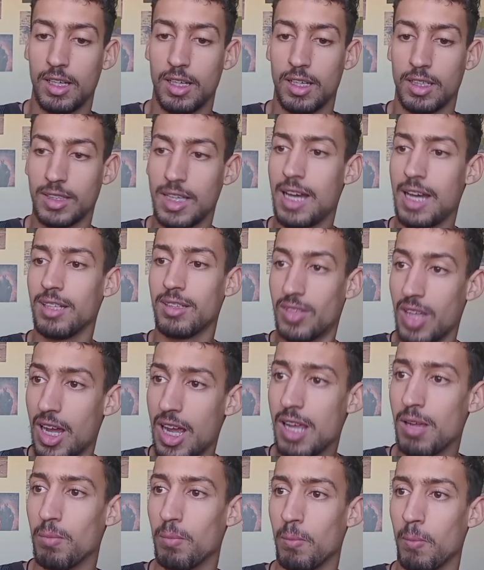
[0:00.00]
god
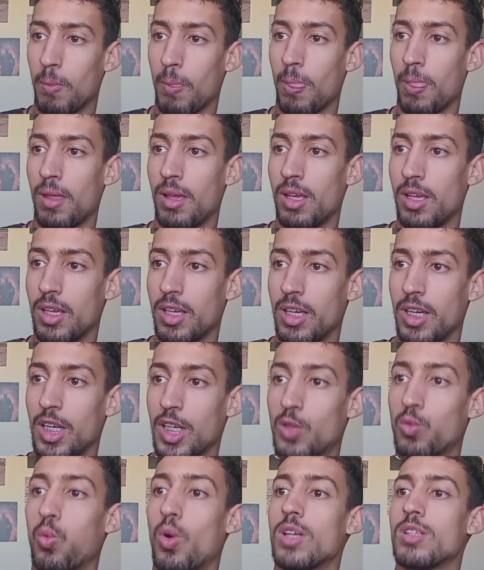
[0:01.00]
damn, it
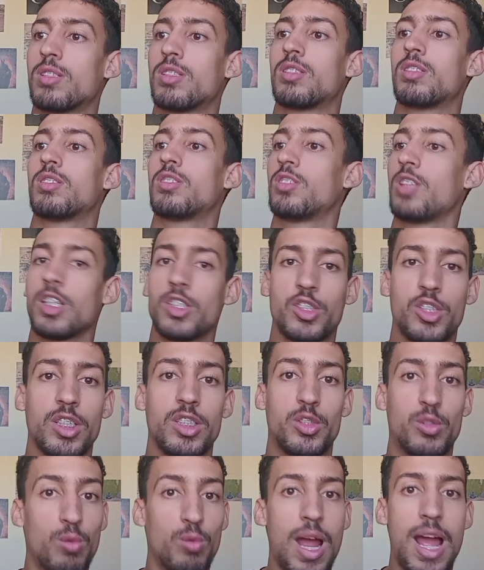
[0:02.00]
was such a
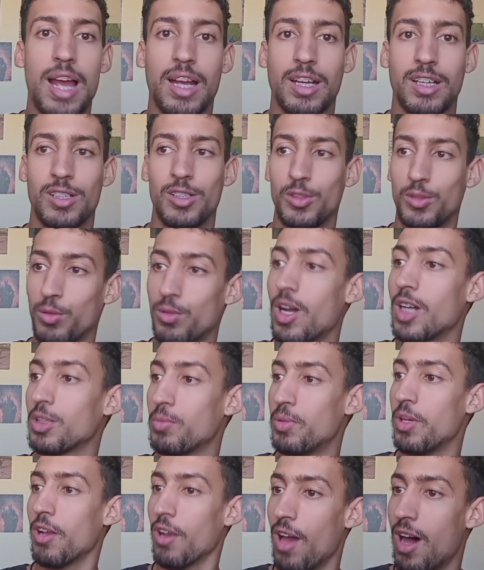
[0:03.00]
drag to not be
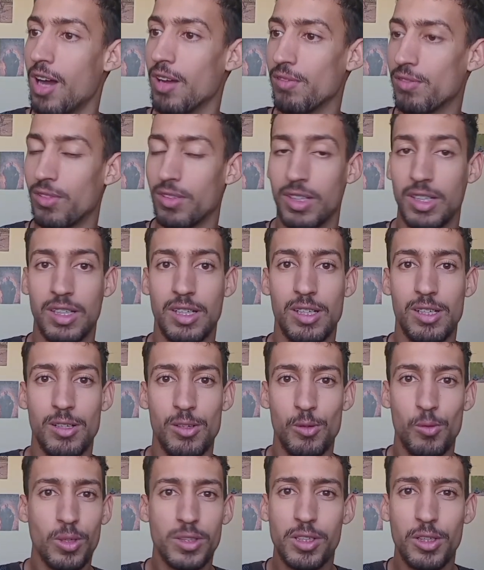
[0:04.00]
alive.
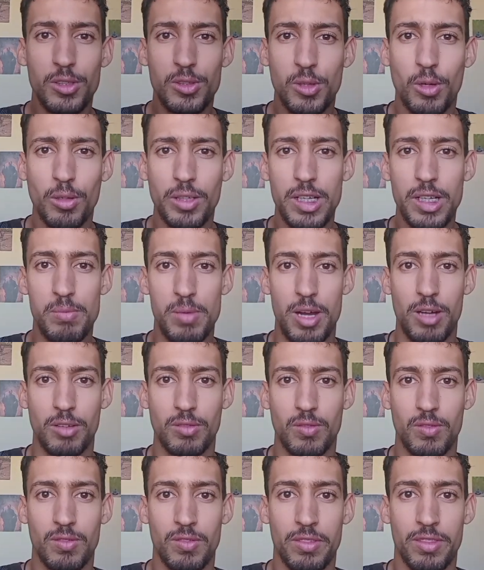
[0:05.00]
What are you talking
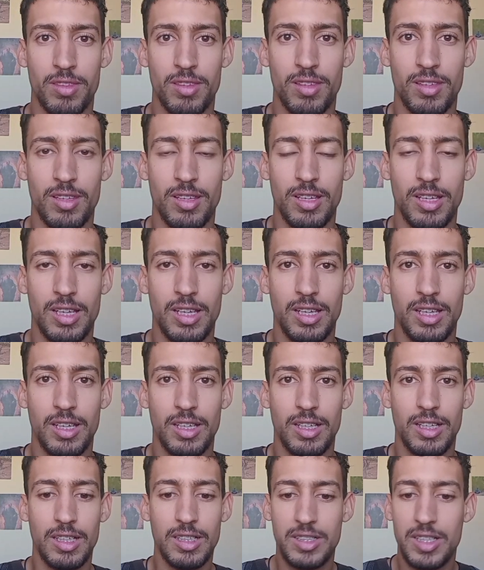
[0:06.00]
about?
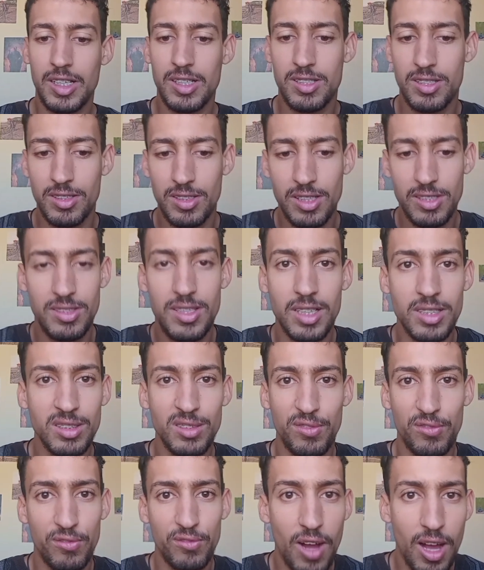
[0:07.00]
This doesn't
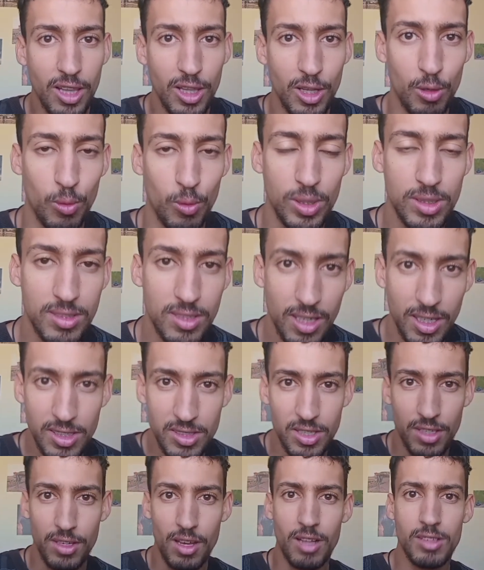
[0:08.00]
follow, it's a
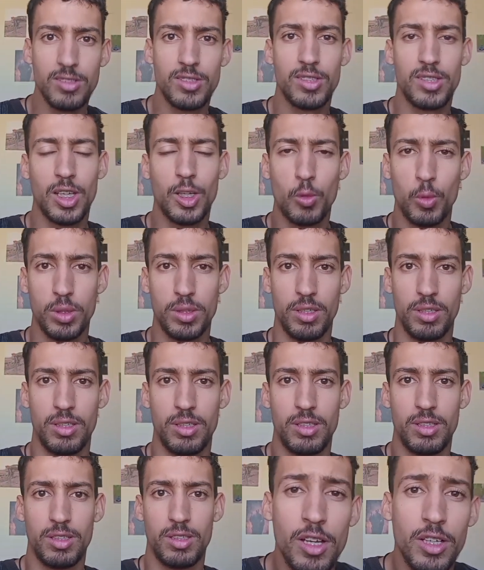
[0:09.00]
non sequitur.
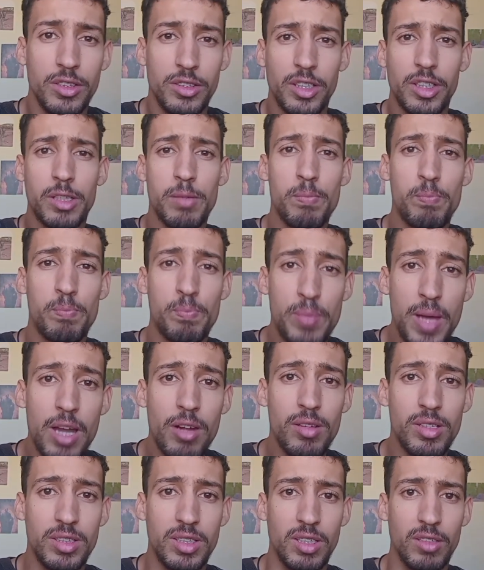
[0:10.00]
The
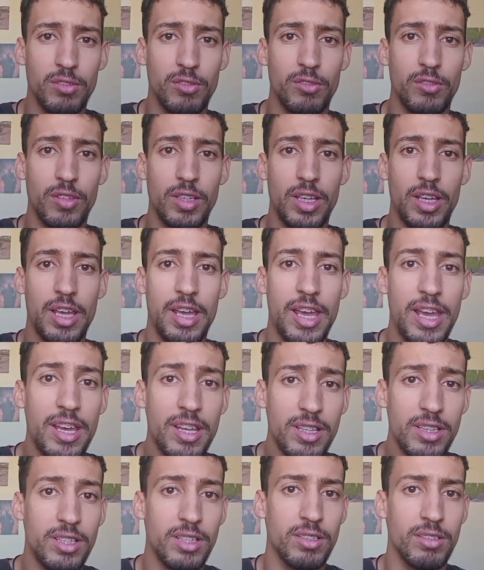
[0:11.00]
comparative
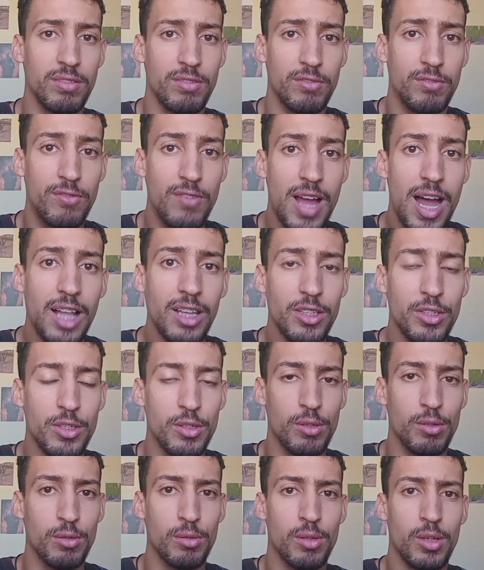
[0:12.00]
hidden
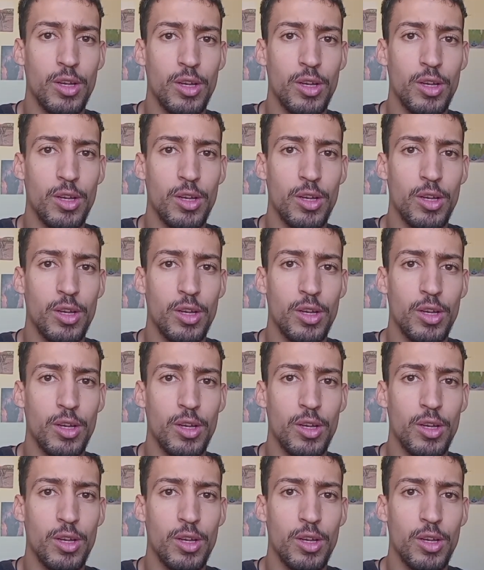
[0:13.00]
value